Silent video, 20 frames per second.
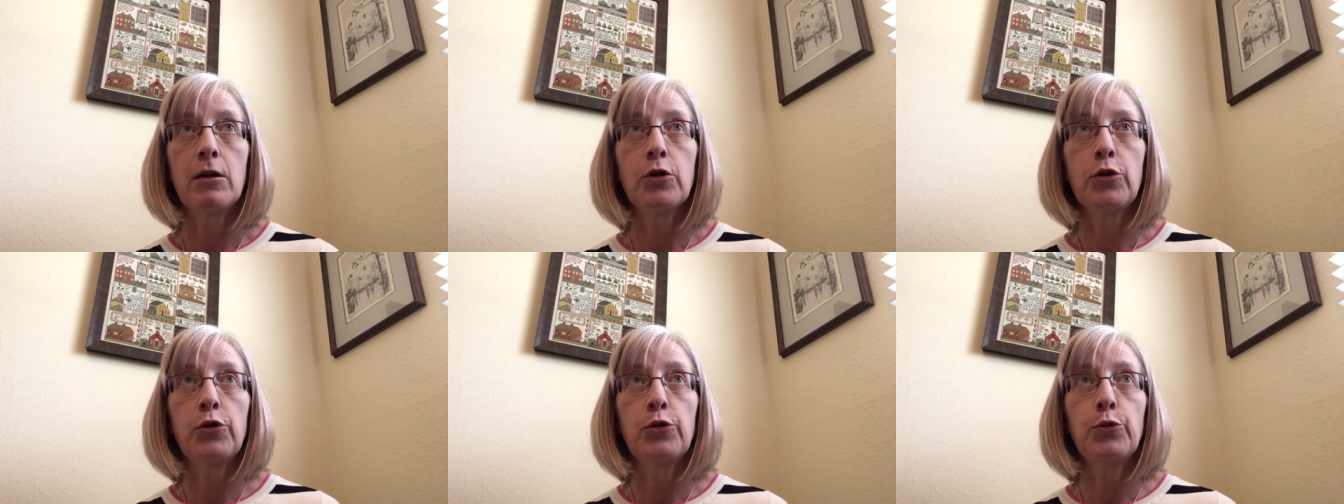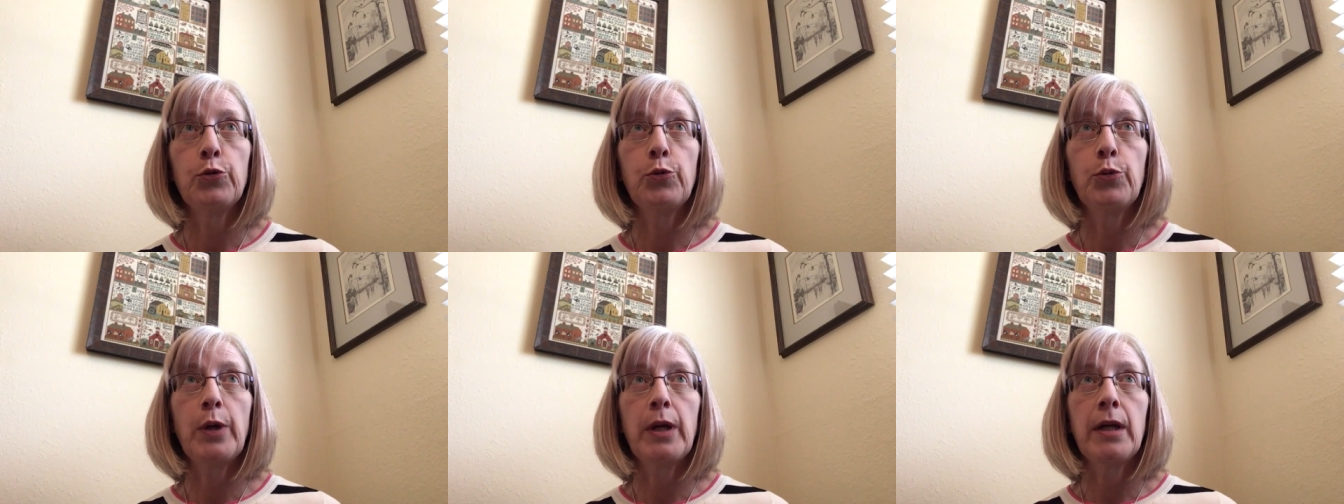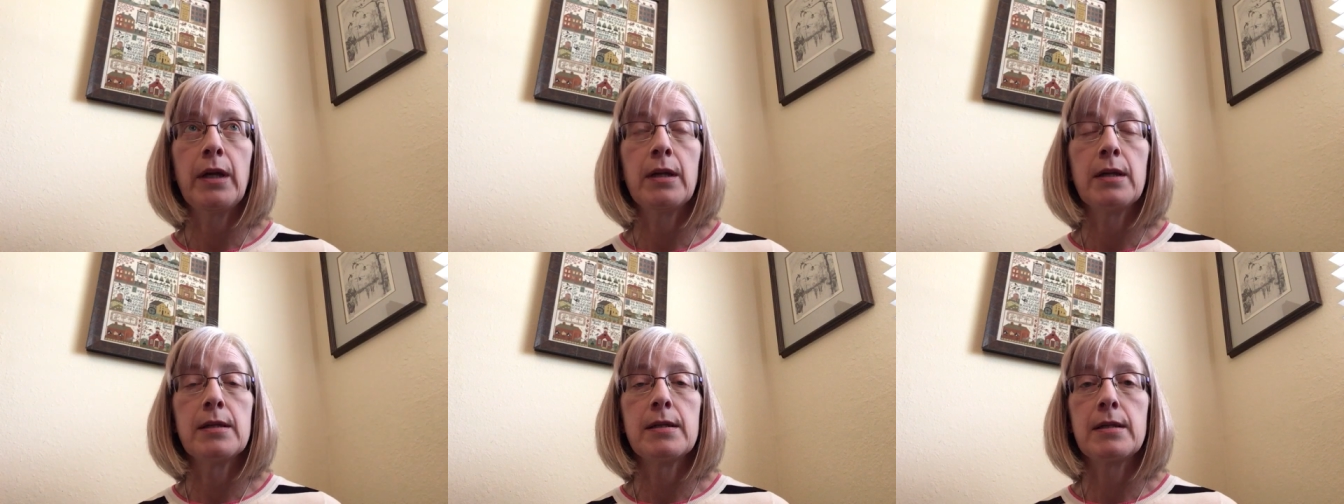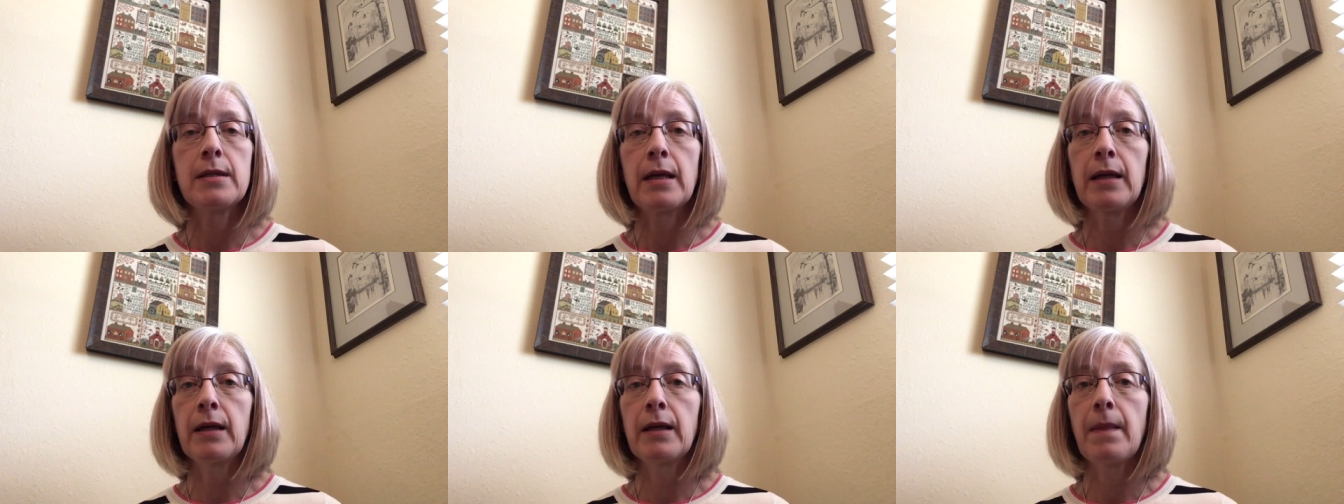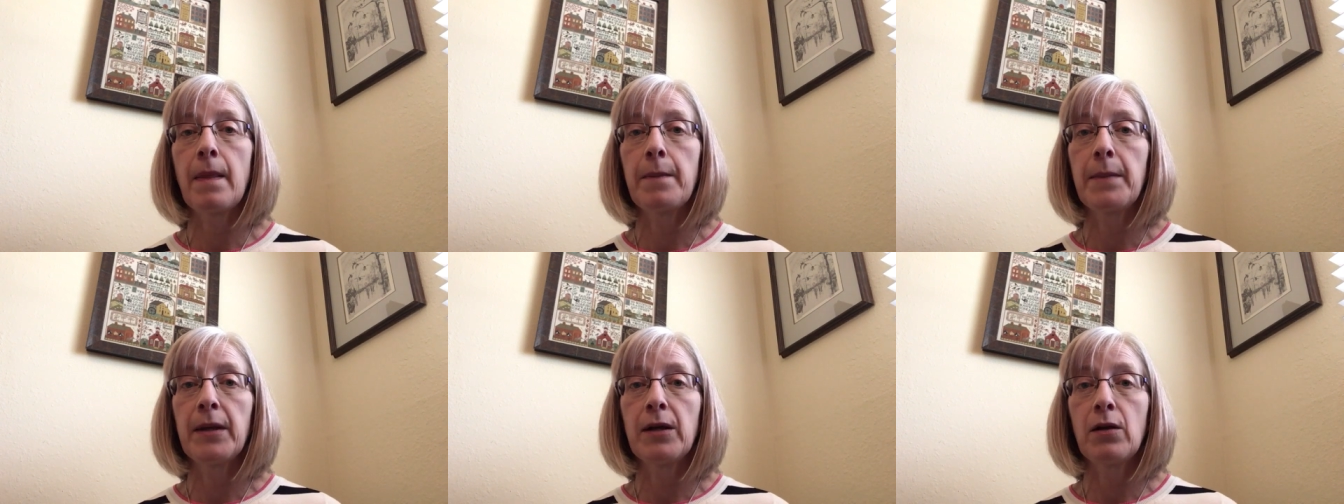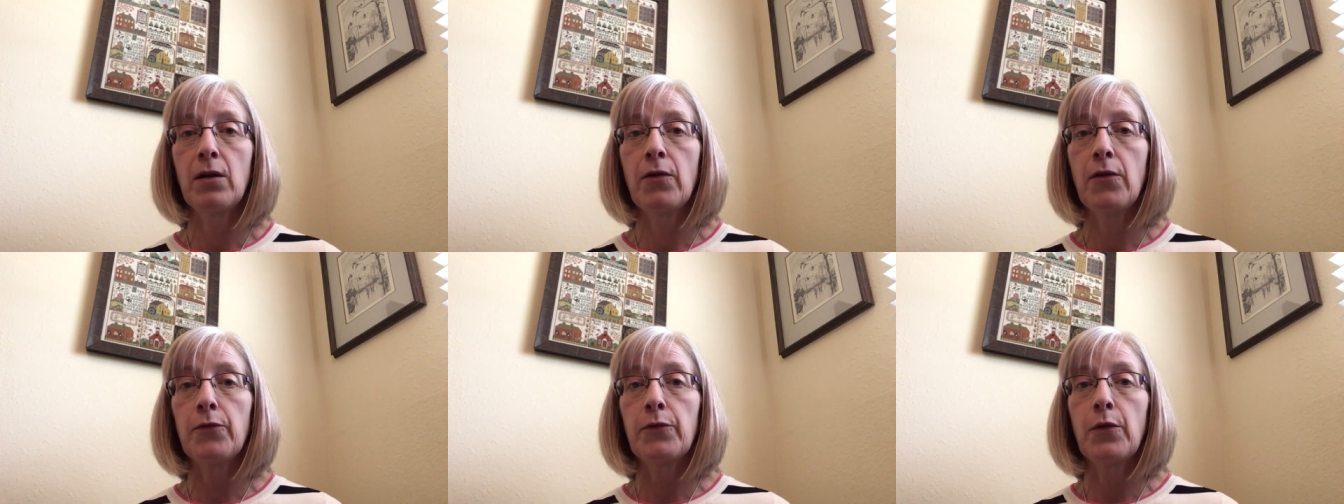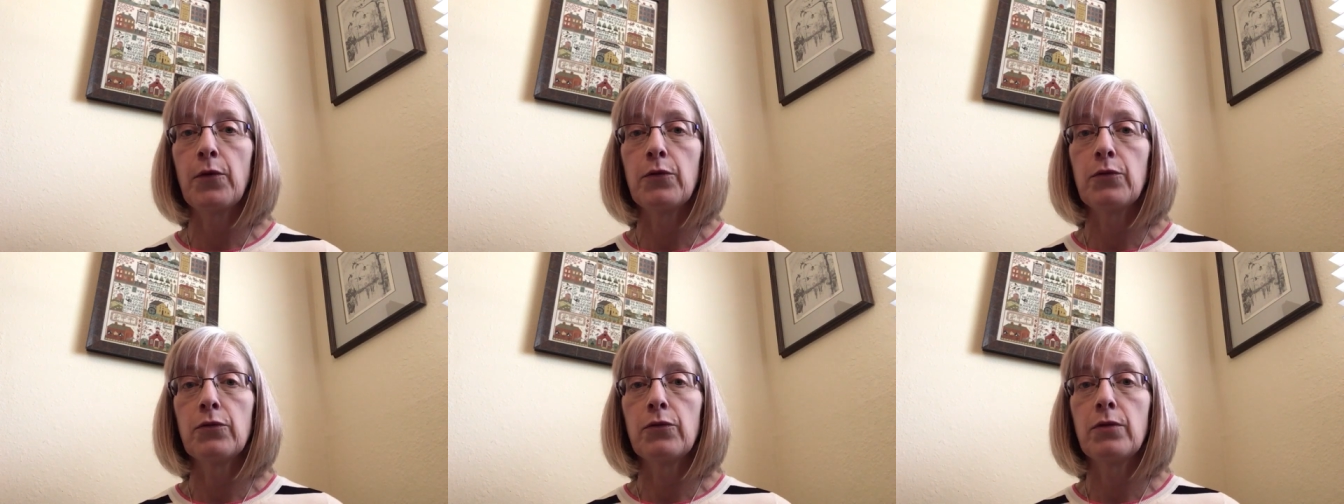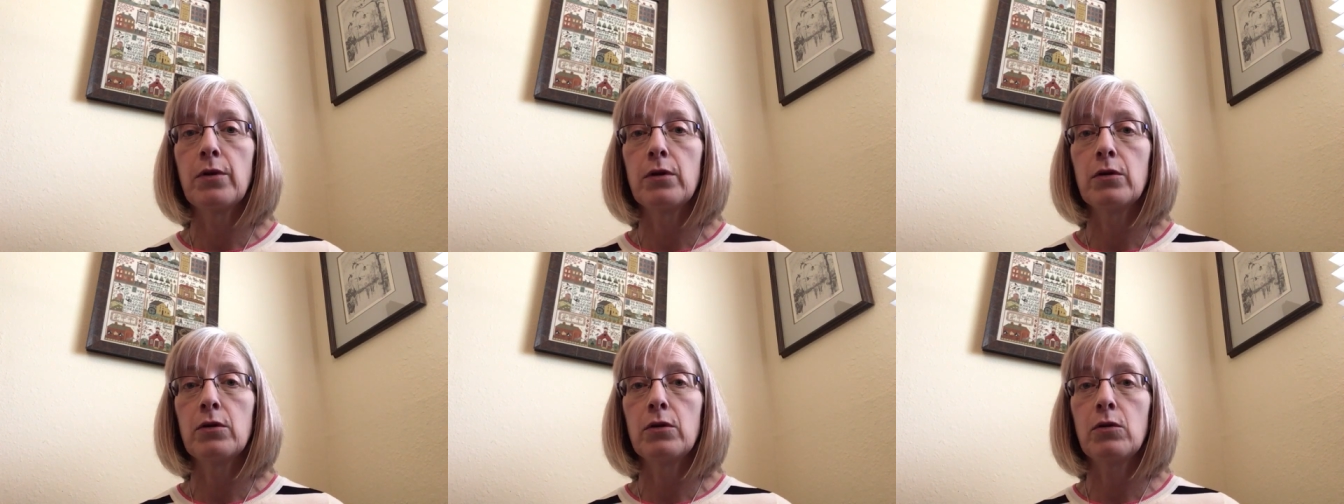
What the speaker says: who is standing in the middle of the road,